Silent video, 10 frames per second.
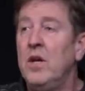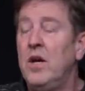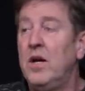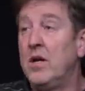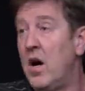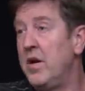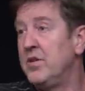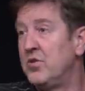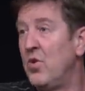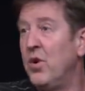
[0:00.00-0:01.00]
uh, God
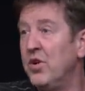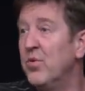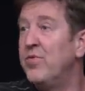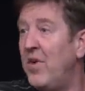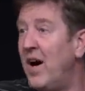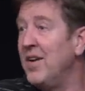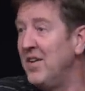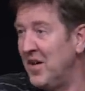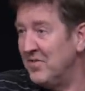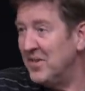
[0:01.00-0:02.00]
is going to refine
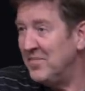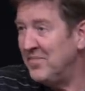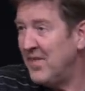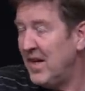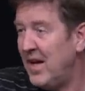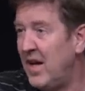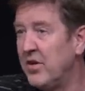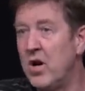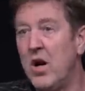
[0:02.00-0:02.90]
David, and